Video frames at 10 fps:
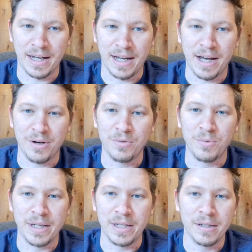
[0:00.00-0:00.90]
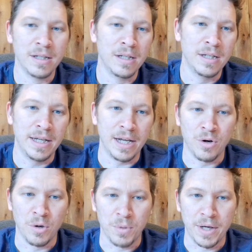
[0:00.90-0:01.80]
at how we
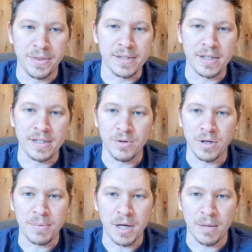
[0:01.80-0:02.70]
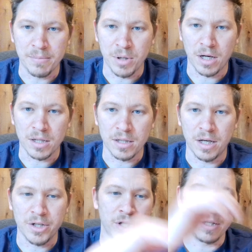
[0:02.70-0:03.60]
incorporate this into an upcoming product
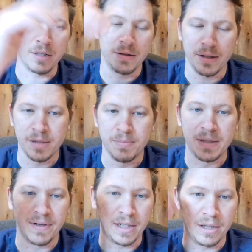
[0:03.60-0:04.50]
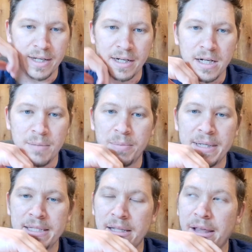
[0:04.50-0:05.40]
launch, and specifically looking at a couple
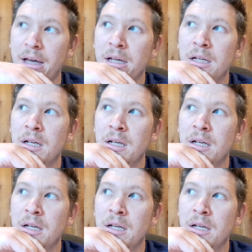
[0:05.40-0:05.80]
pieces of that.